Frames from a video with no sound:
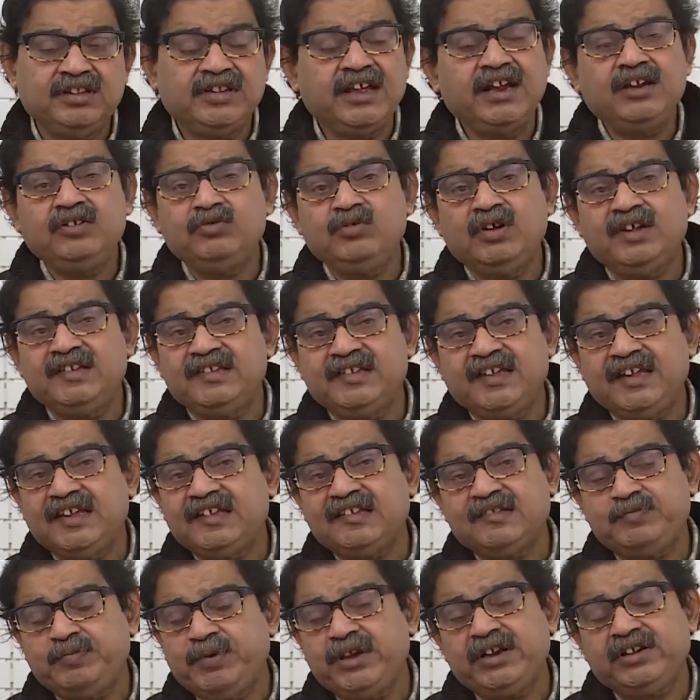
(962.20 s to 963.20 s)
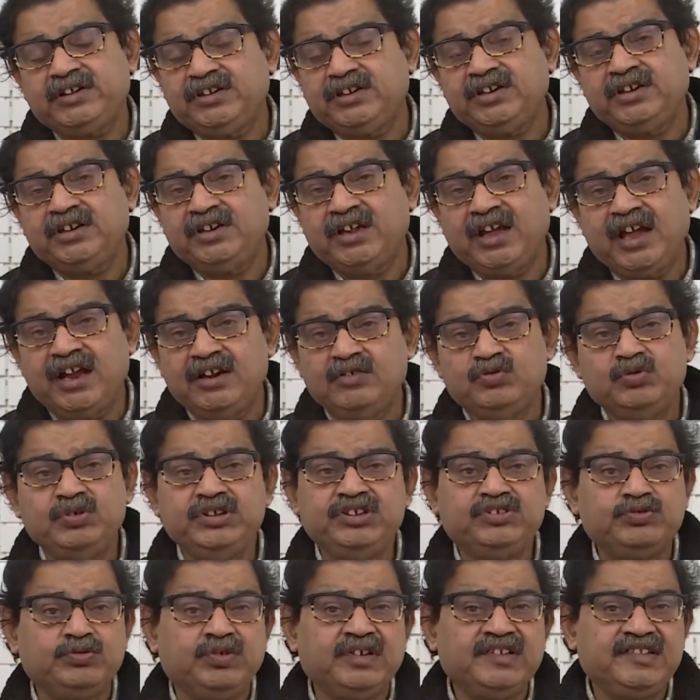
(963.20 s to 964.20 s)
that was expected and
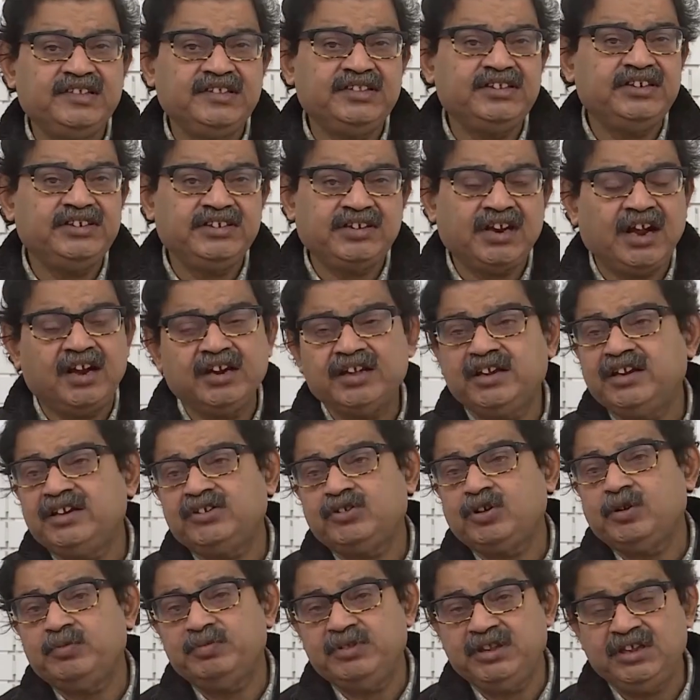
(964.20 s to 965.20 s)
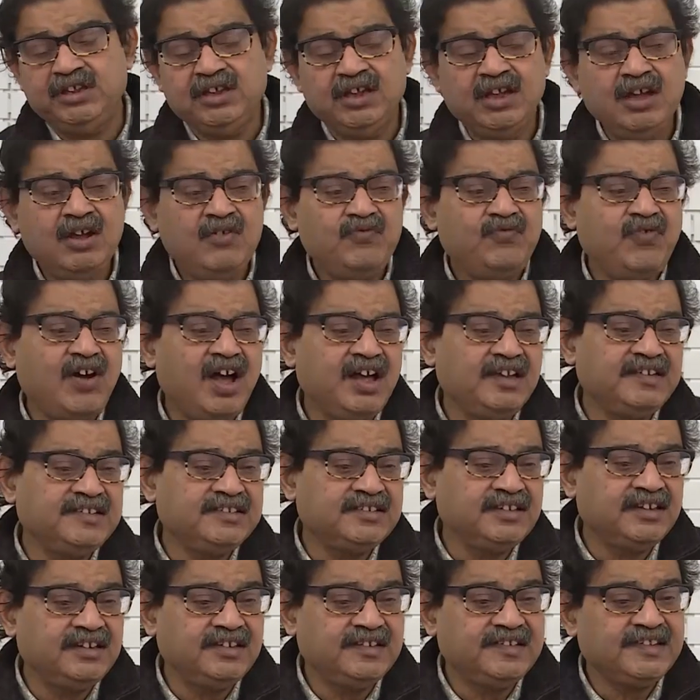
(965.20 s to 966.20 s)
which was in the target of the
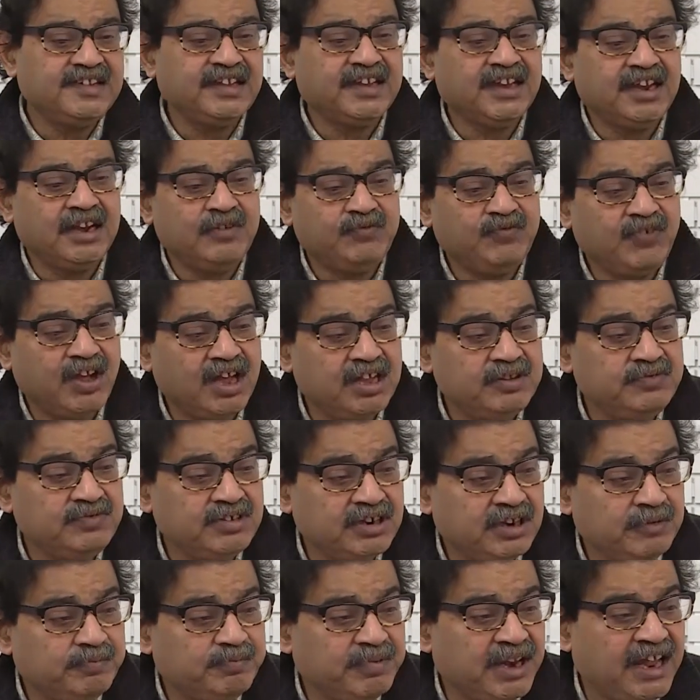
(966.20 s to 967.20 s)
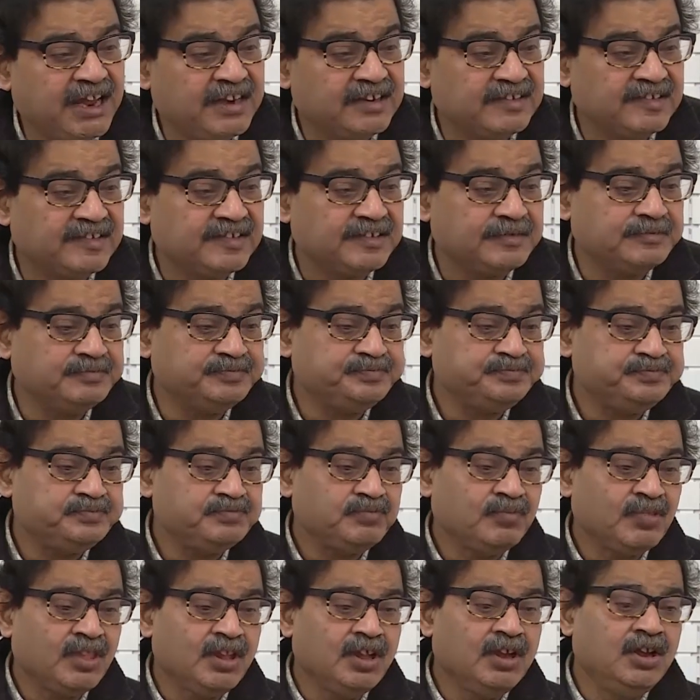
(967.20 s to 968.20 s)
first and second 5-year plans.
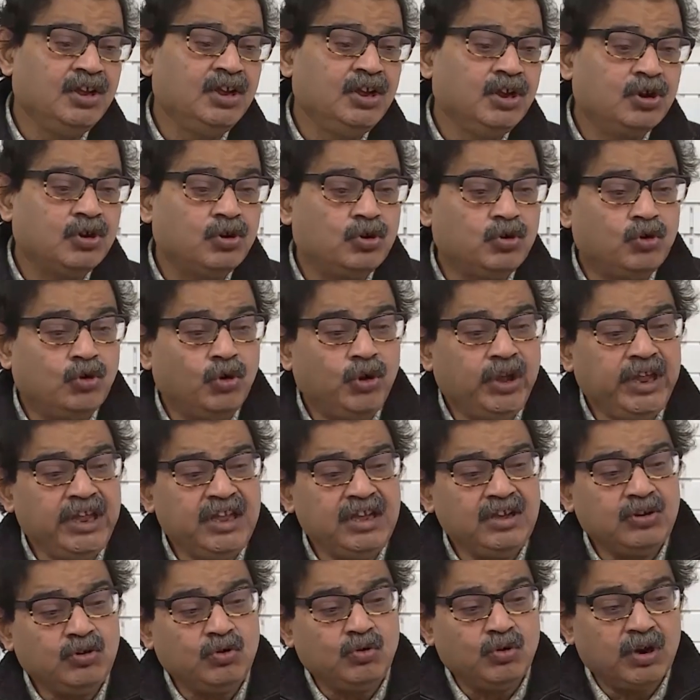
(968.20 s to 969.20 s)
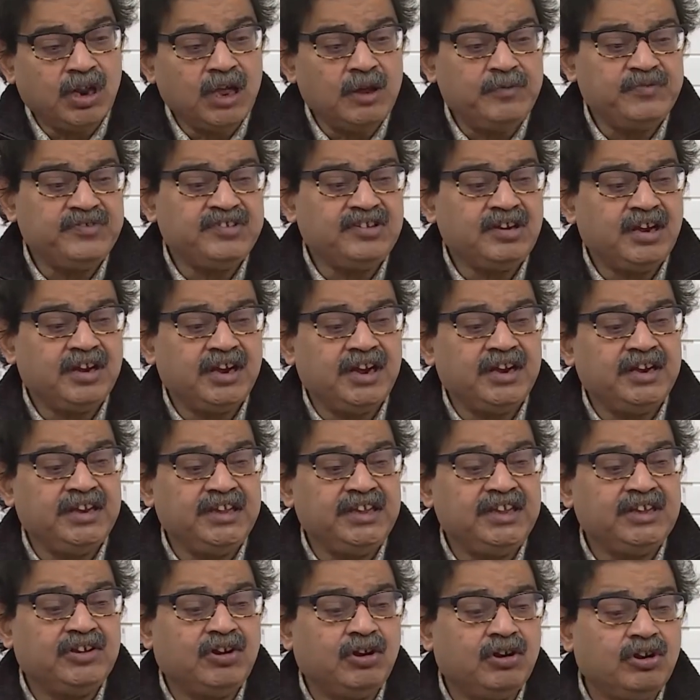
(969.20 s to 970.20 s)
Growing corruption and
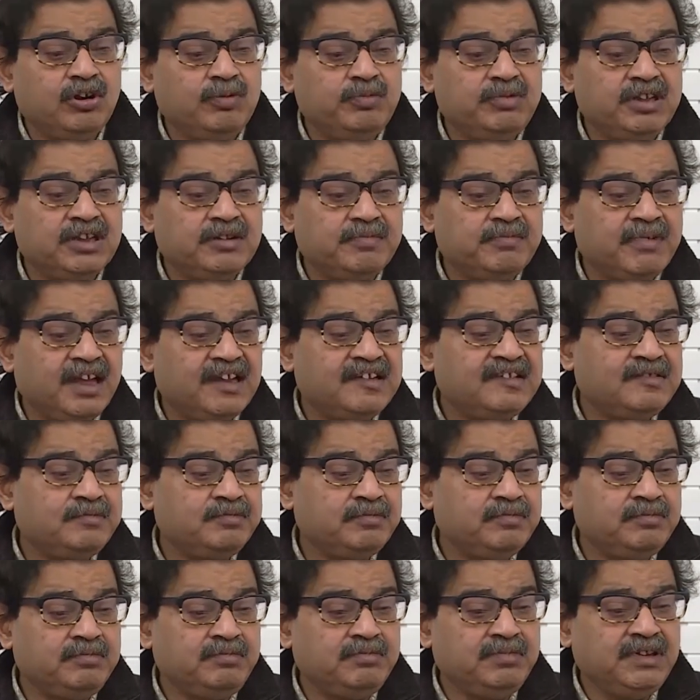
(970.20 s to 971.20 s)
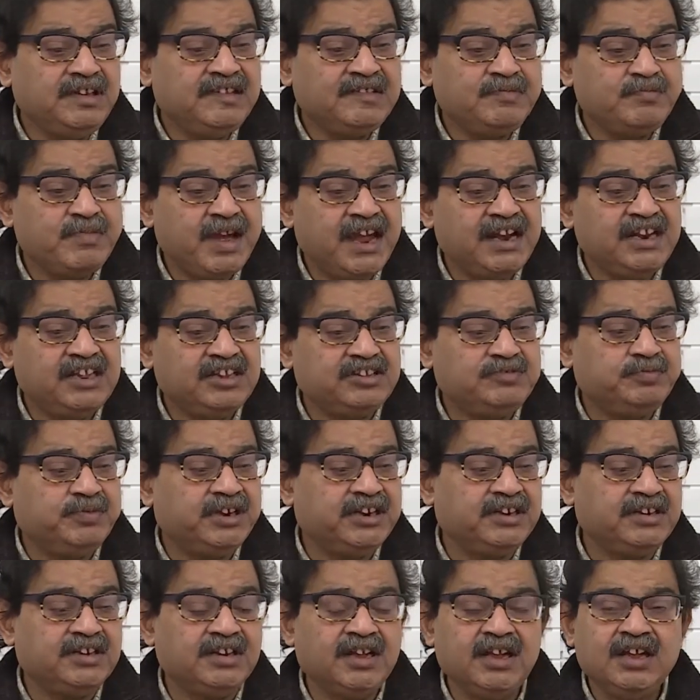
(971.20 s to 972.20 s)
economic
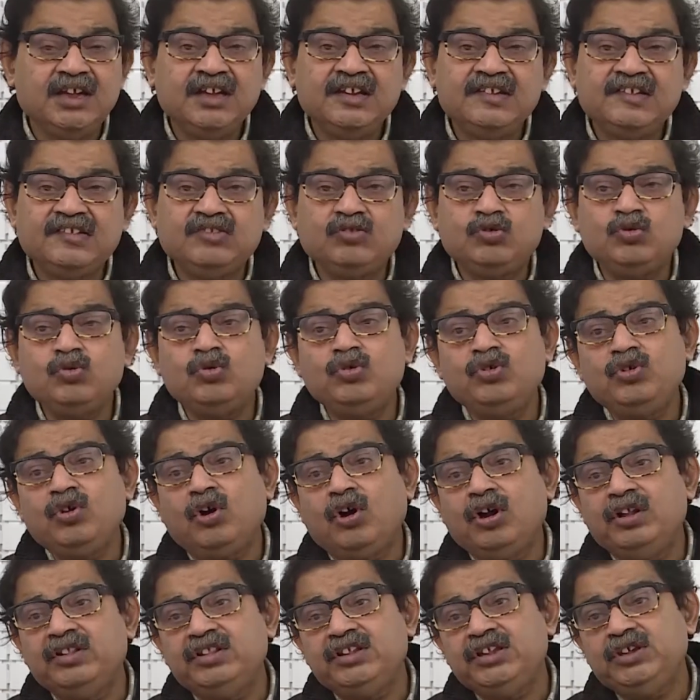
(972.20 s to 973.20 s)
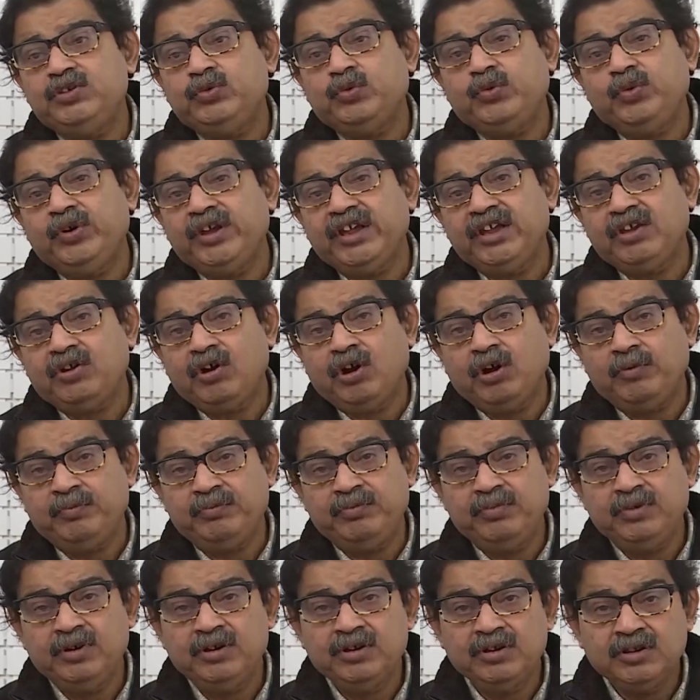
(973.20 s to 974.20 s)
mismanagement stood on the way
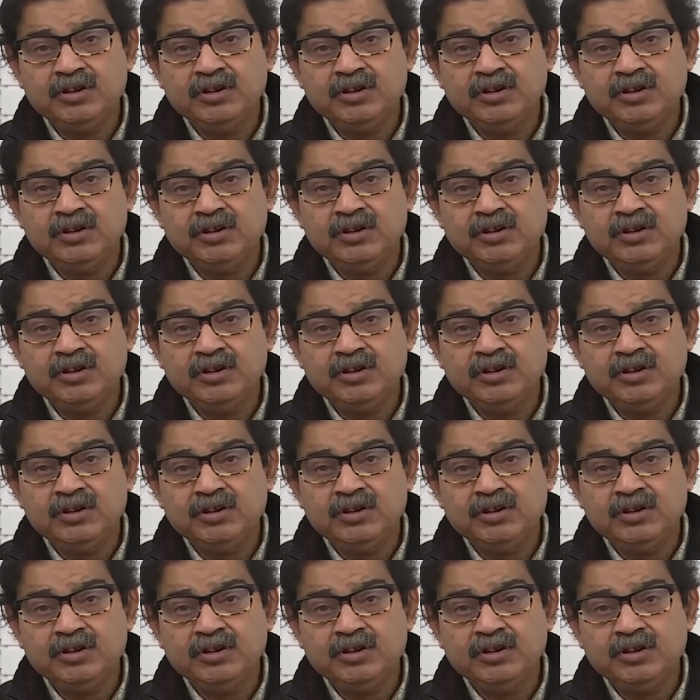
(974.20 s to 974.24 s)
of